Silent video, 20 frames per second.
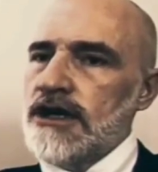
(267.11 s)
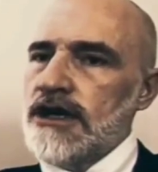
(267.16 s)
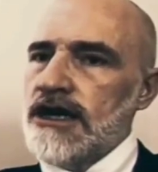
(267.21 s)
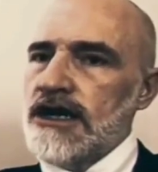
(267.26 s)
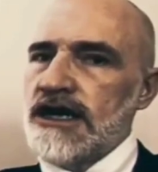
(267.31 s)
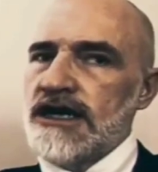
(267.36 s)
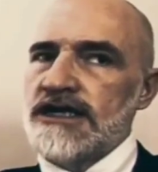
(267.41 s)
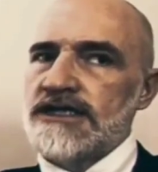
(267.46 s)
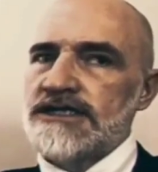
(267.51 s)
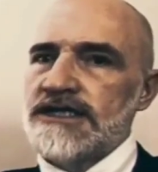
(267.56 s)

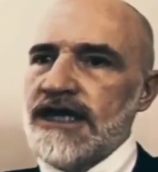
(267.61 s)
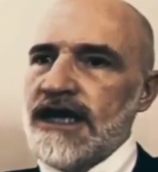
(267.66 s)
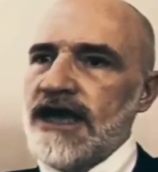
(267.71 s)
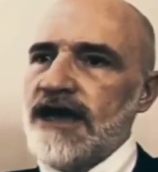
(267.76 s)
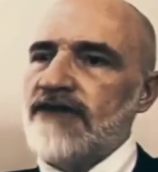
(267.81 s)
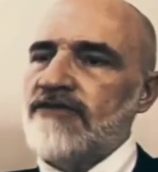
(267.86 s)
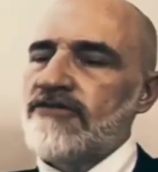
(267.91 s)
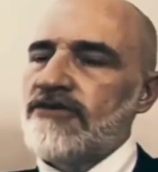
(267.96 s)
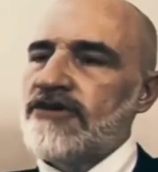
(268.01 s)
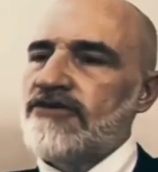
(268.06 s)
against
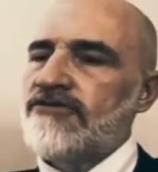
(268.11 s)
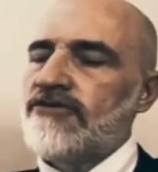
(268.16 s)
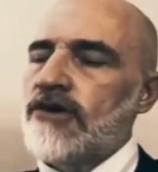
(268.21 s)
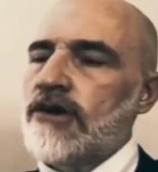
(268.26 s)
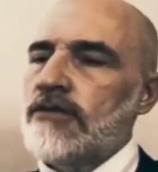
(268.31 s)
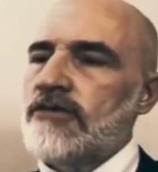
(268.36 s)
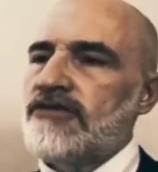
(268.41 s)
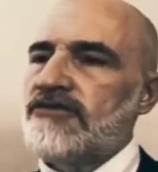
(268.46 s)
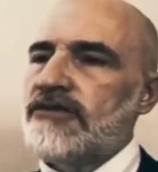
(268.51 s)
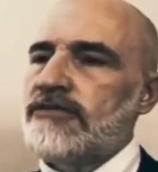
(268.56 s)
every
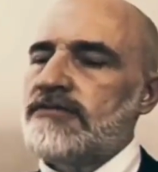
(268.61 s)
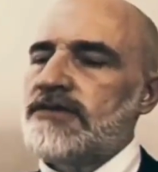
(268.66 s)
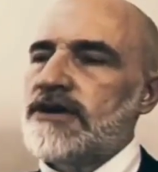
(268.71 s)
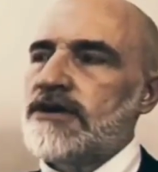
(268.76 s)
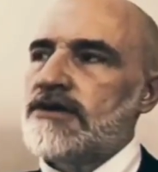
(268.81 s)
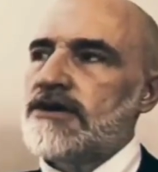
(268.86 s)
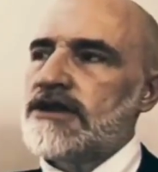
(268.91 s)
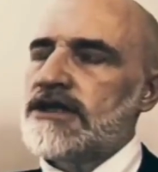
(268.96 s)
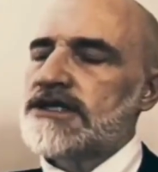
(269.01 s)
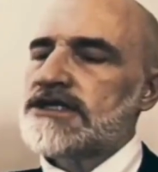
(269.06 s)
form of
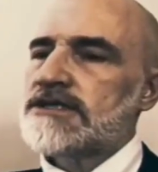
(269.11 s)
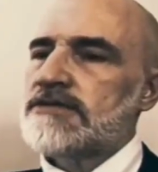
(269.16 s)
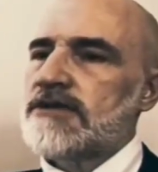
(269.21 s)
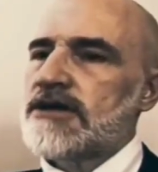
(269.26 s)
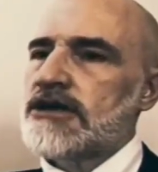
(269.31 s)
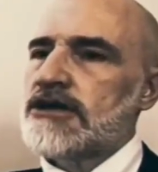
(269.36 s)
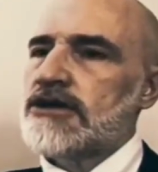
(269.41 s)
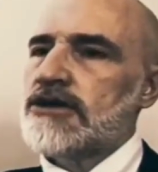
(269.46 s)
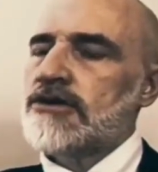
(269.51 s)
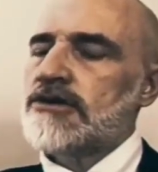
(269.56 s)
imperialism
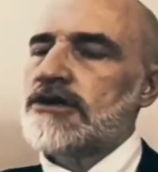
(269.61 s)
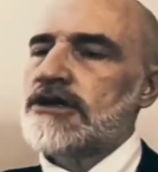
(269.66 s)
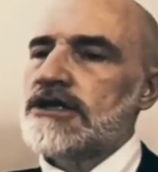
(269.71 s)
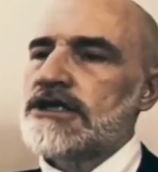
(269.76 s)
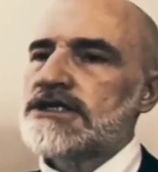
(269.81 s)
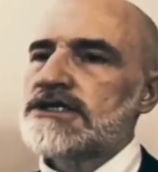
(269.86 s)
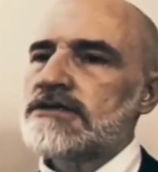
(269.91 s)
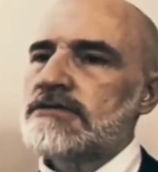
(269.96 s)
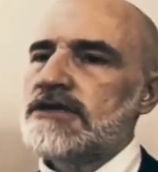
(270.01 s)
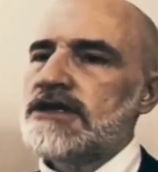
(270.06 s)
and
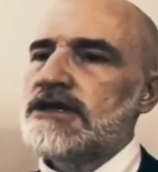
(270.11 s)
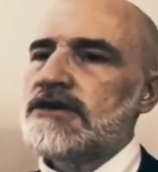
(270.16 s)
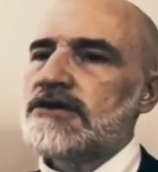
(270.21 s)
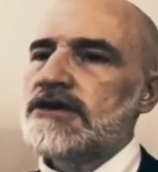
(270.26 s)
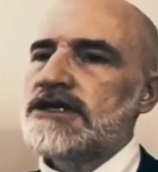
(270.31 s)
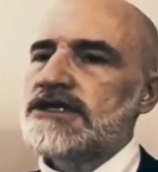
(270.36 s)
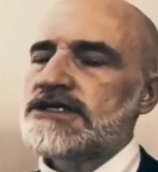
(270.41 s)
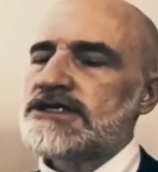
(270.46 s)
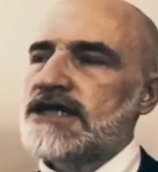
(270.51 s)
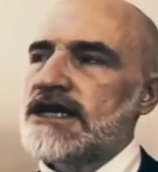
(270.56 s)
colonialism there
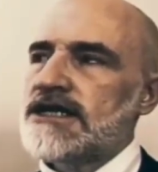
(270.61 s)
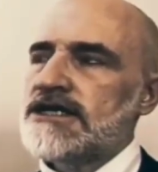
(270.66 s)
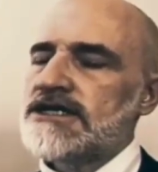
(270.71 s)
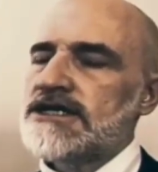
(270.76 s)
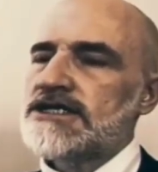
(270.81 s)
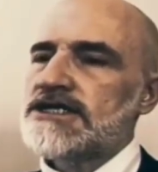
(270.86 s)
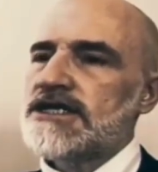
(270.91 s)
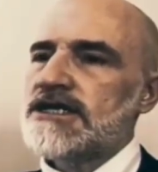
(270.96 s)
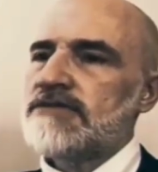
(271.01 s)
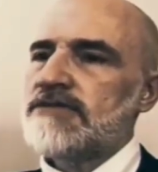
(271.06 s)
is, not
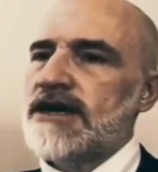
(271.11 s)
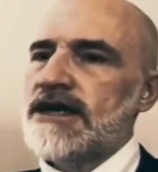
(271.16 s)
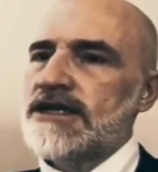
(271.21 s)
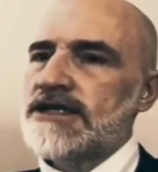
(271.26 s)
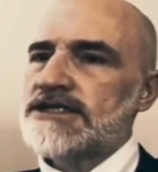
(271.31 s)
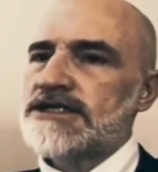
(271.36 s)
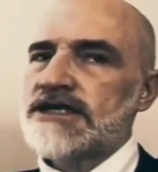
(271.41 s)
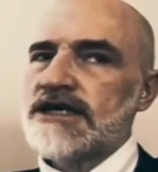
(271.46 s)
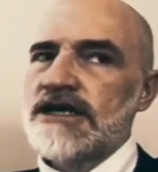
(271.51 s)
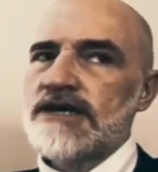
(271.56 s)
just in
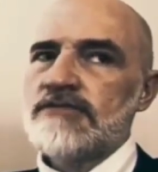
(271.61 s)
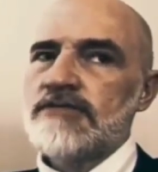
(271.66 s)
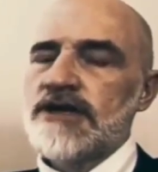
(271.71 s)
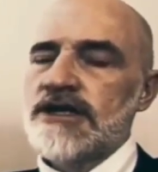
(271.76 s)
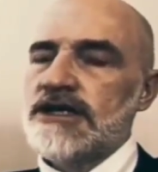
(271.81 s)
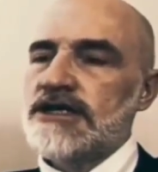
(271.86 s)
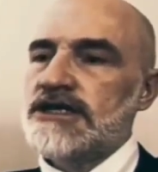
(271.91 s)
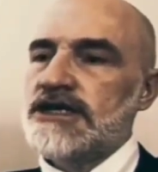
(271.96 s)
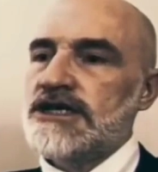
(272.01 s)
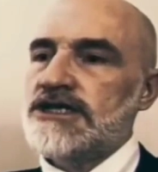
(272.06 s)
Palestine, but
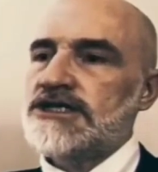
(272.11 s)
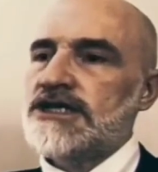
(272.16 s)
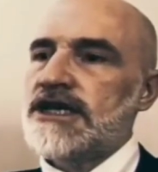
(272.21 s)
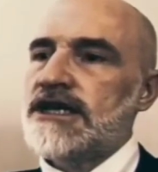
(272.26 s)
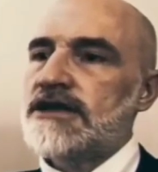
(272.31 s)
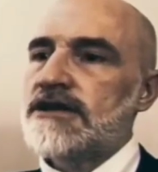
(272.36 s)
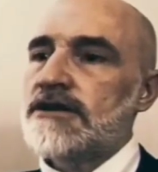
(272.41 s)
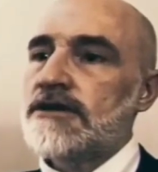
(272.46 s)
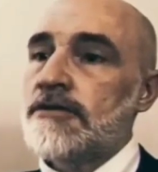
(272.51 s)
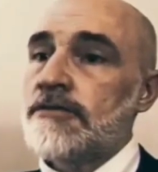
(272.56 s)
in
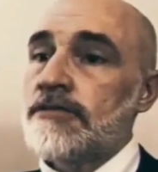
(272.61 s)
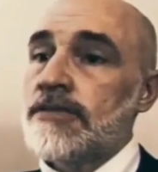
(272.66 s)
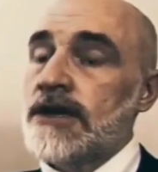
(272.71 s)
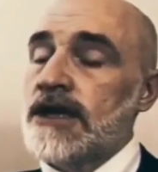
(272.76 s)
Niger,